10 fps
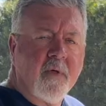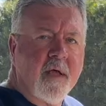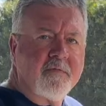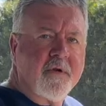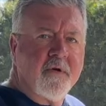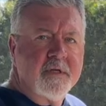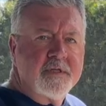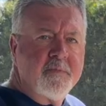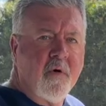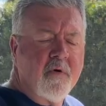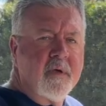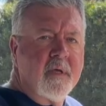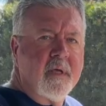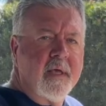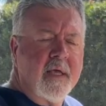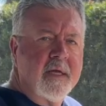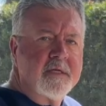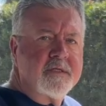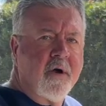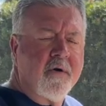have dirty smoke in
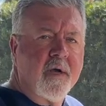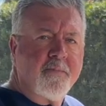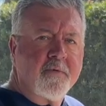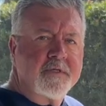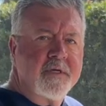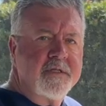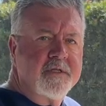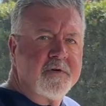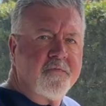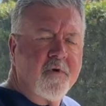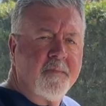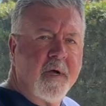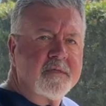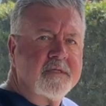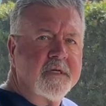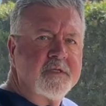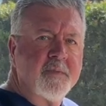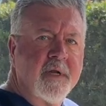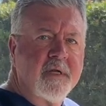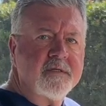the startup procedure for about 6
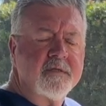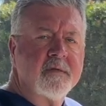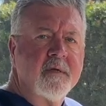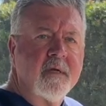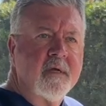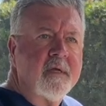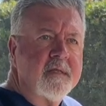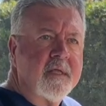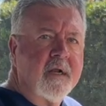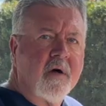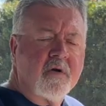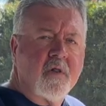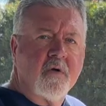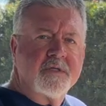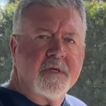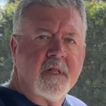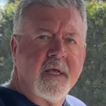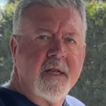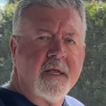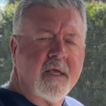minutes. Then I'll close the
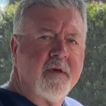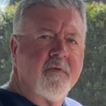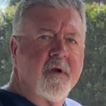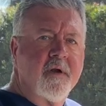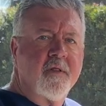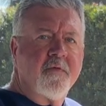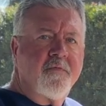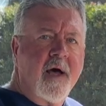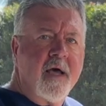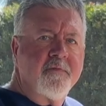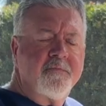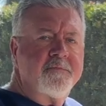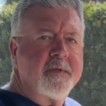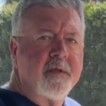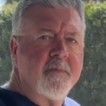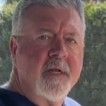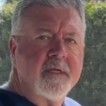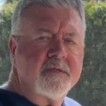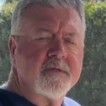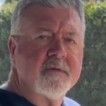lid and give it another 5-10
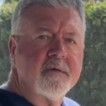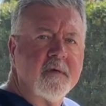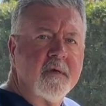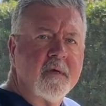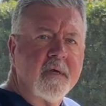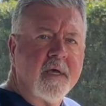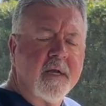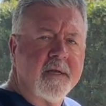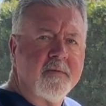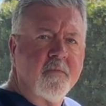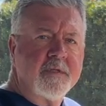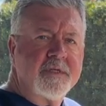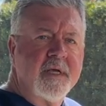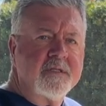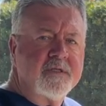minutes. And once it hits